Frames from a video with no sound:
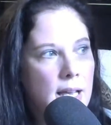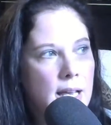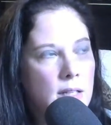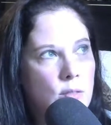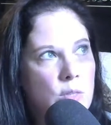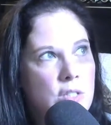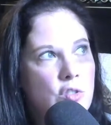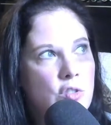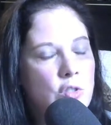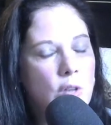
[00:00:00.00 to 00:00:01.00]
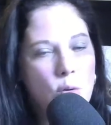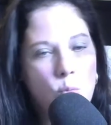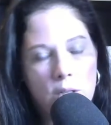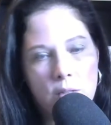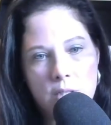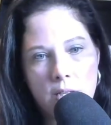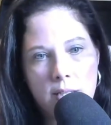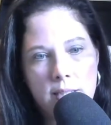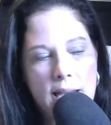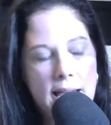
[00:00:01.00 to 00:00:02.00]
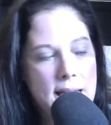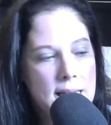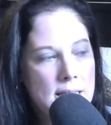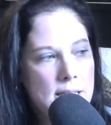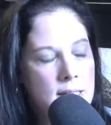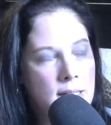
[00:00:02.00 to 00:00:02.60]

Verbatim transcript: It was so well done. And